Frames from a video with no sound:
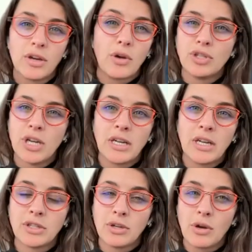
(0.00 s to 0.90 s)

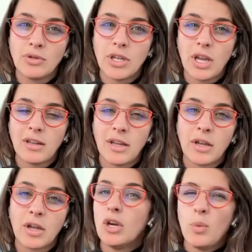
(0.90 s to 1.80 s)
negotiating to negotiate
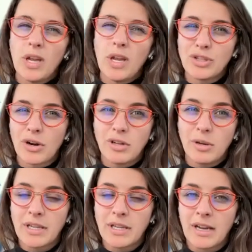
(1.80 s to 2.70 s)
like we can
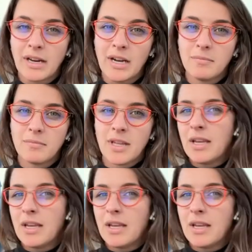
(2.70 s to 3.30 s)
generally pick that up